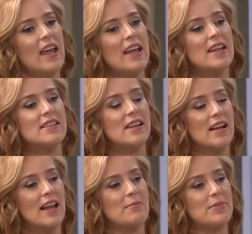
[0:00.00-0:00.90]
is the
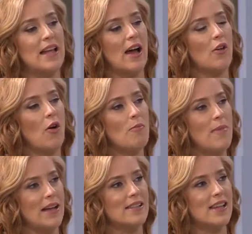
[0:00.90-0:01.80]
clampdown on
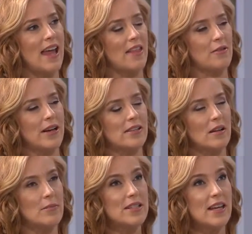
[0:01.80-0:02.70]
mass gatherings, and
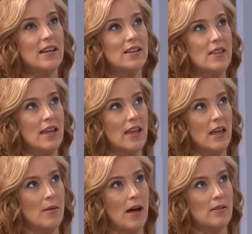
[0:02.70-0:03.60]
I'm particularly thinking
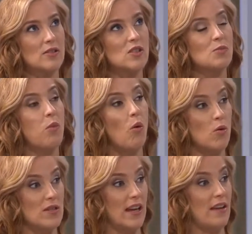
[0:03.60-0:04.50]
about
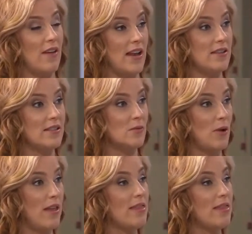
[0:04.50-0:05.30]
sporting events where